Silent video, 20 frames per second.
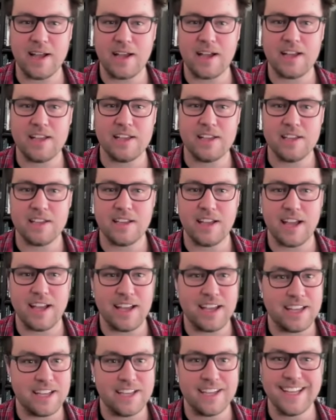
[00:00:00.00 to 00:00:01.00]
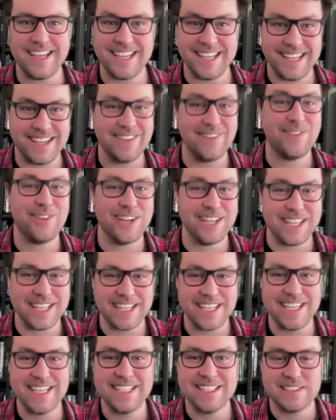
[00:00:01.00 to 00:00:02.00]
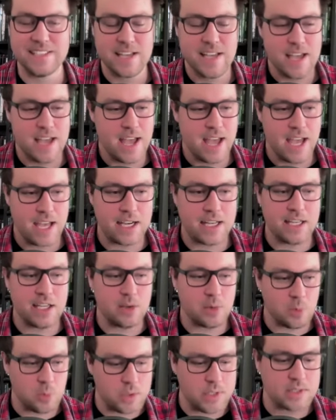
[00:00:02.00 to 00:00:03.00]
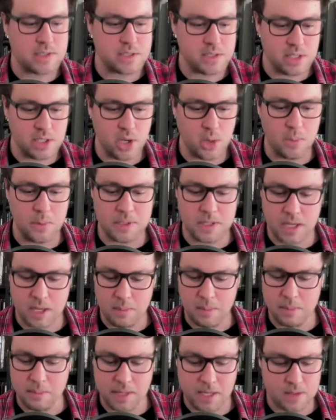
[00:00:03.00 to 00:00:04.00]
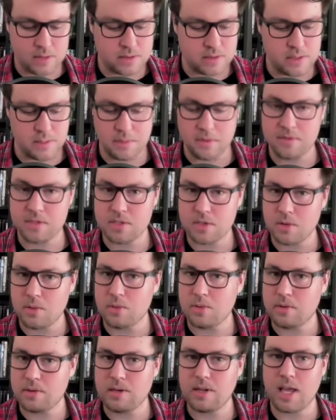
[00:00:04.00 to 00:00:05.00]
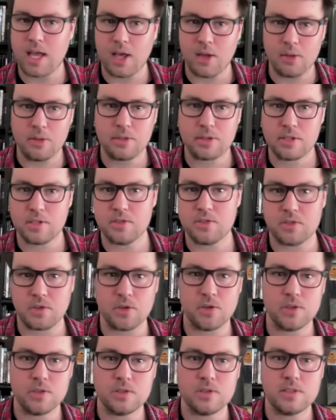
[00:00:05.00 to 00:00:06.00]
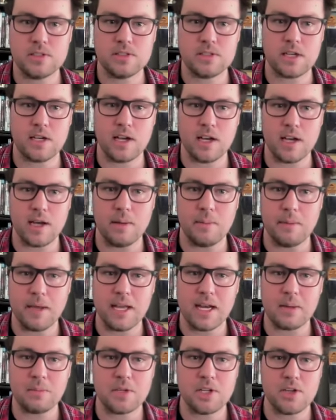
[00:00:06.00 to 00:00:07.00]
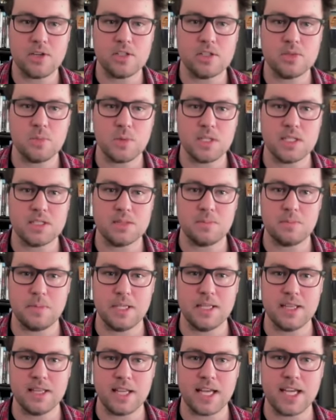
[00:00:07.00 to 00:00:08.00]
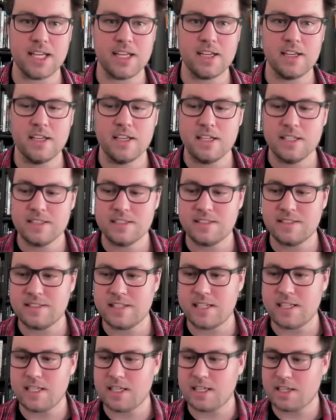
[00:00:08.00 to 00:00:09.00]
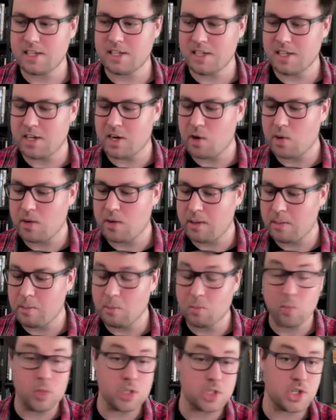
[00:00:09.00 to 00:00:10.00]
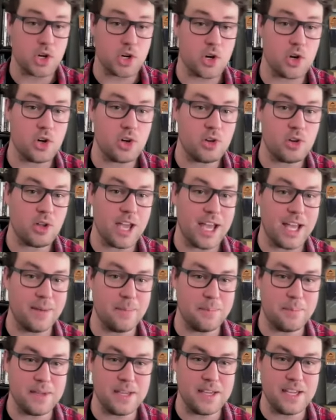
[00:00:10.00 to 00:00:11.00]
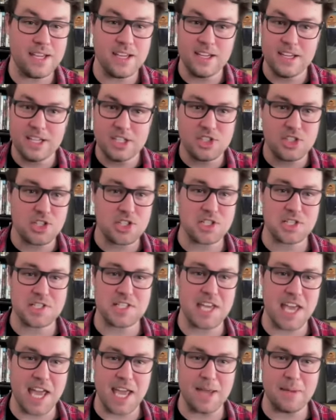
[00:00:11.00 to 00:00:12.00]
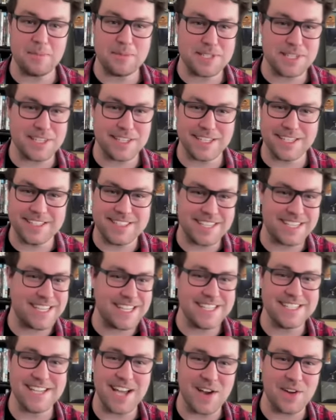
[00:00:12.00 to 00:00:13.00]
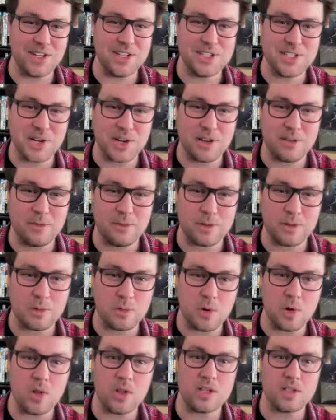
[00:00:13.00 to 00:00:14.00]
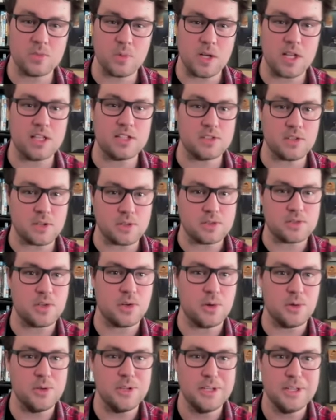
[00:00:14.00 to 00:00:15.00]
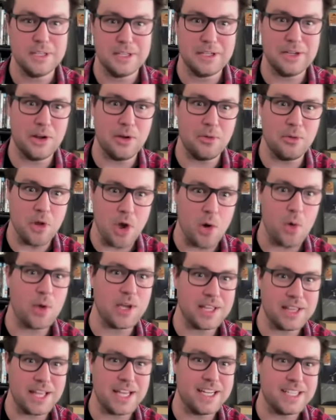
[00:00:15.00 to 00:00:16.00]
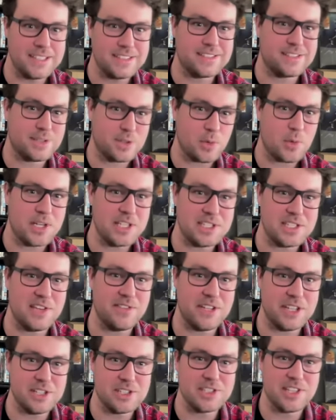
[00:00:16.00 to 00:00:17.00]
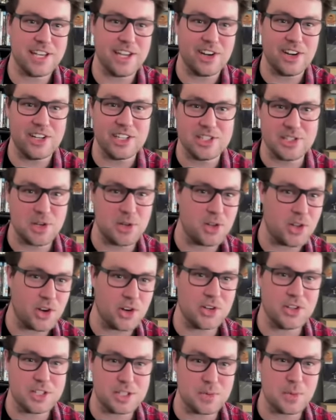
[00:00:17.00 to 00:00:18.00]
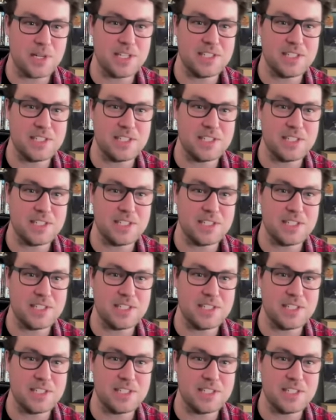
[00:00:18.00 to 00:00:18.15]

uh, it? It, it really is. And he recently opened up about some of his own health concerns, um, and I'm curious what it's been like seeing, you know, him return and be just as game to to get down and dirty for the role, as well as also, you know, knowing that it's twenty-seven years later and he's no longer the